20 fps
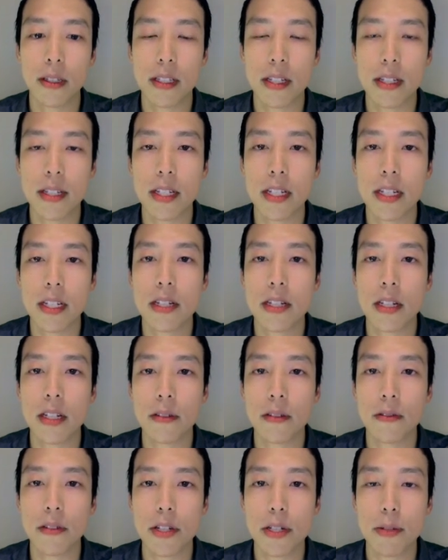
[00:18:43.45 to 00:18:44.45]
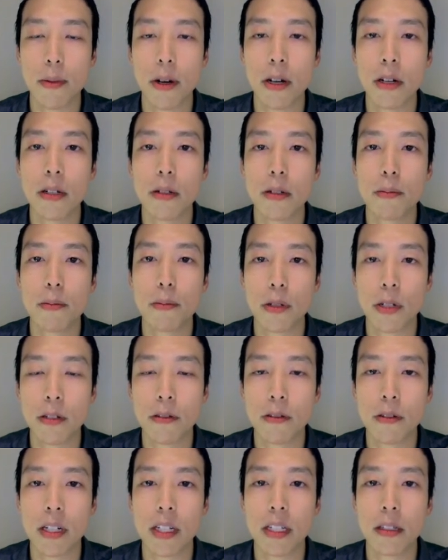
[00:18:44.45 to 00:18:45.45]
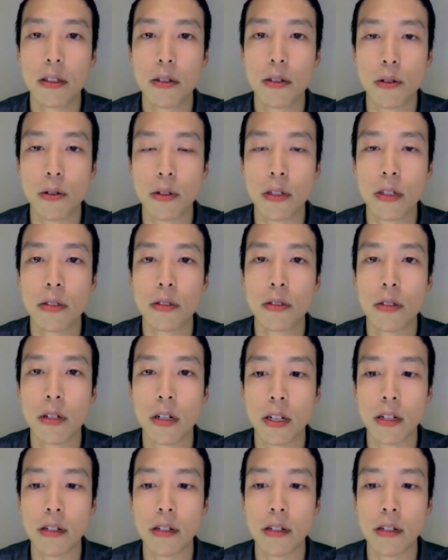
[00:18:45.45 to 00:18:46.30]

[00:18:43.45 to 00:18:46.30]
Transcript: disease of the small perforating cortical